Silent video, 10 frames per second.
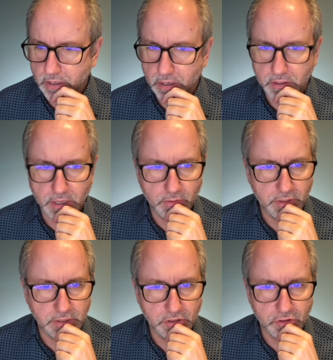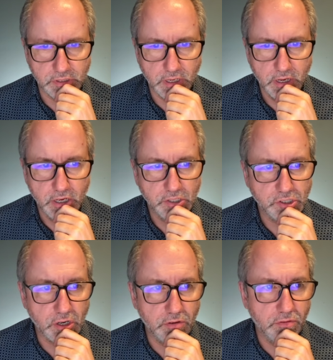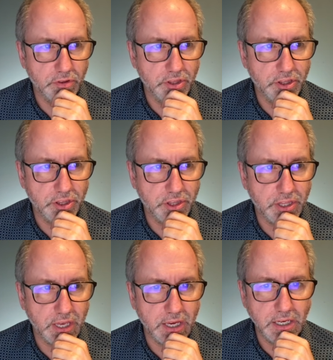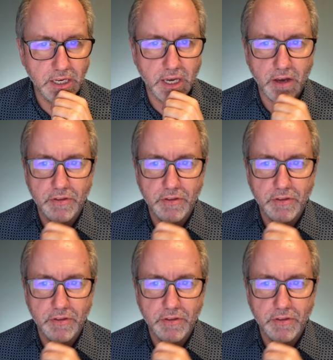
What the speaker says: Okay, well, that's interesting. So there you go.